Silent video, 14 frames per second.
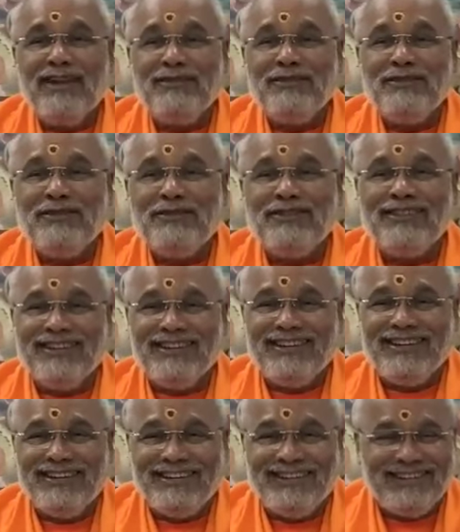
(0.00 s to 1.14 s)
Excuse
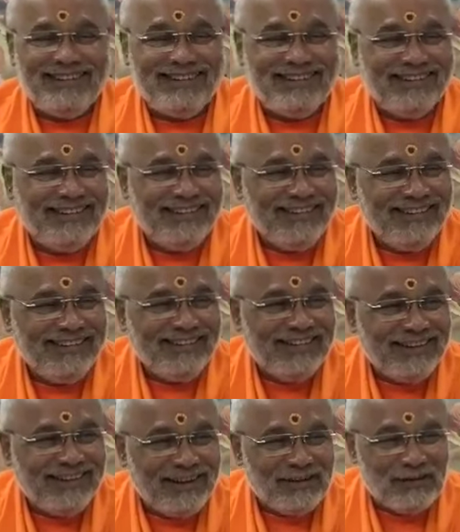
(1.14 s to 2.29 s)
me.
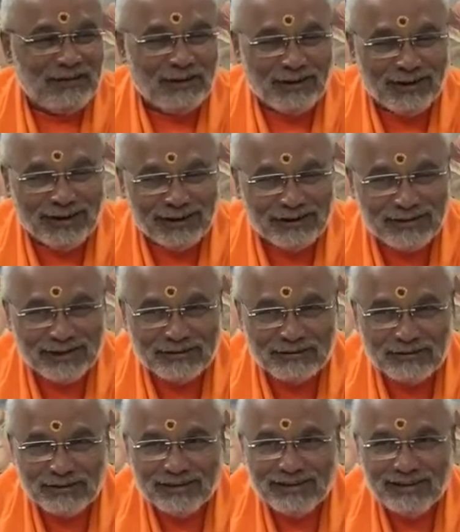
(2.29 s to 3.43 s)
They all
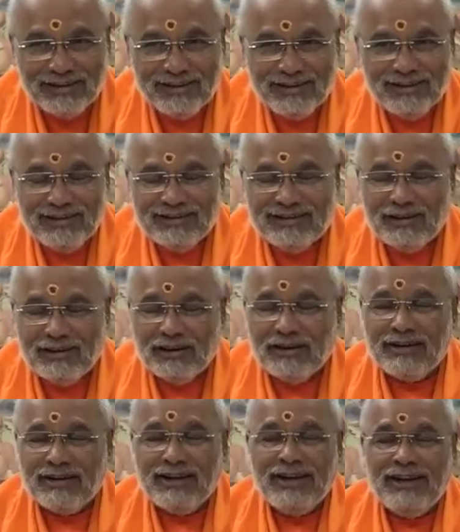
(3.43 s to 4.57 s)
advise me. It's not
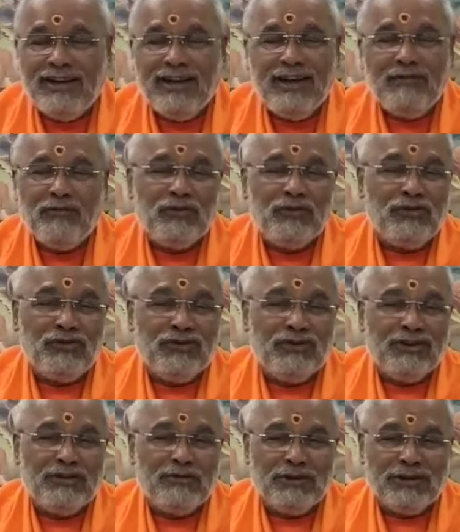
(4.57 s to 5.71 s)
a right time to
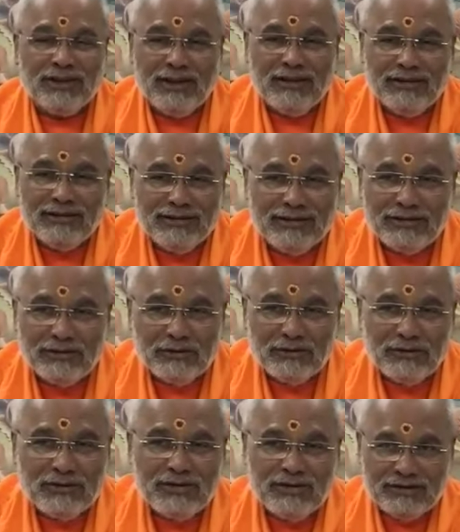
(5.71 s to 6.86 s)
study Vedanta. You
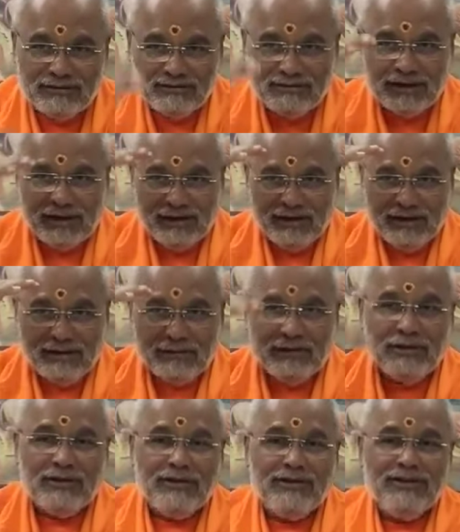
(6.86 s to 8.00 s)
know, it is high
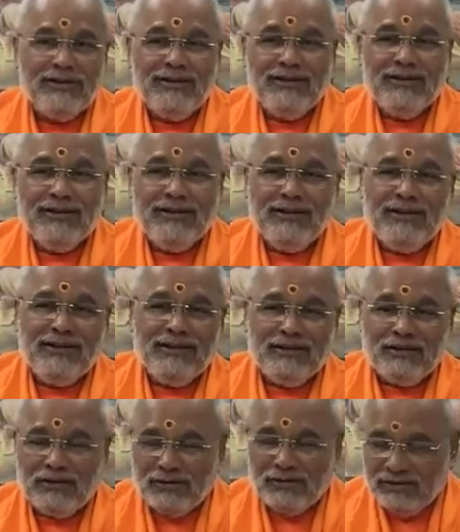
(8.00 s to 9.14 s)
level. And it
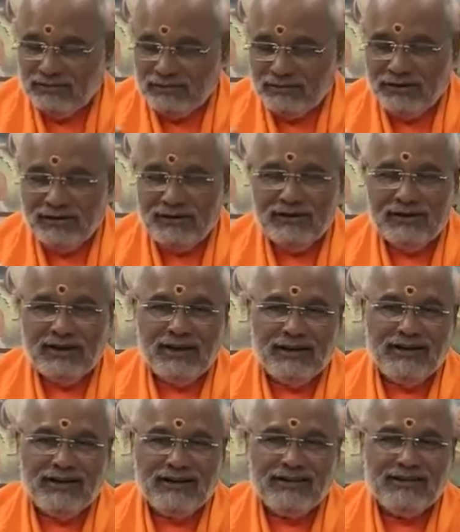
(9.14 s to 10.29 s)
calls for little
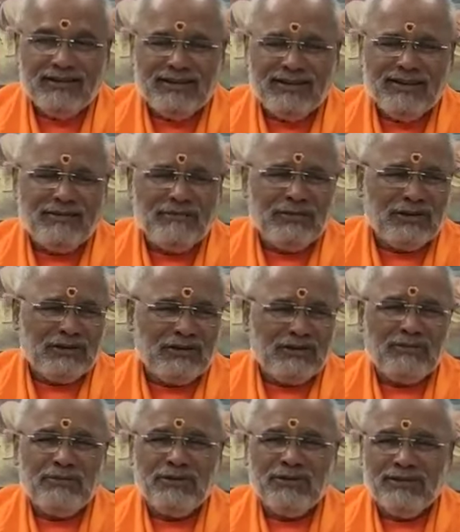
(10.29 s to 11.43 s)
alertness. And I, because
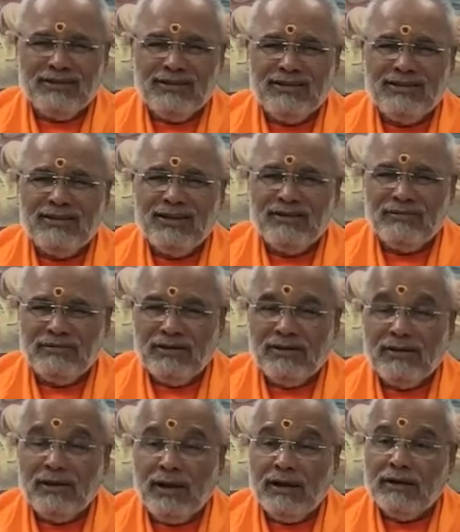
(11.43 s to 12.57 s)
of business, and I feel
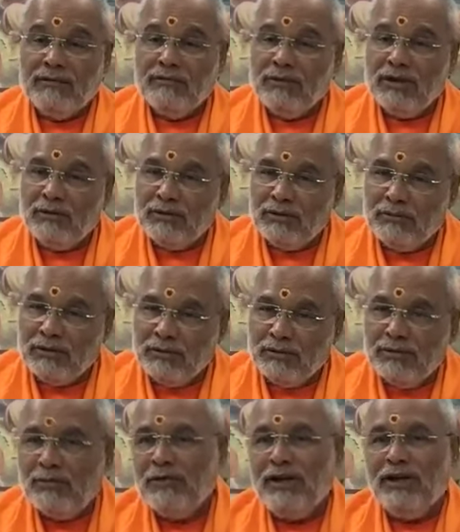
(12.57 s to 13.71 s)
tired. Blah, blah, blah,
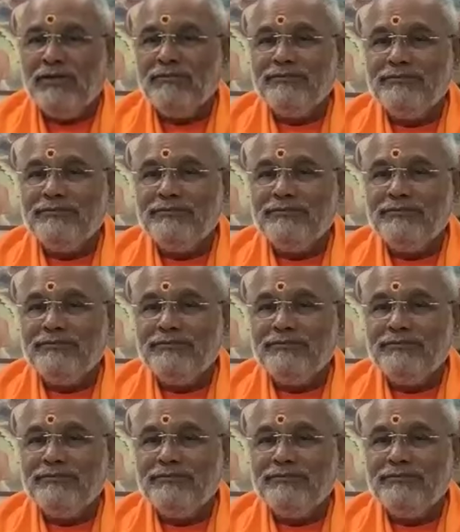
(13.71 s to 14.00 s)
blah, blah.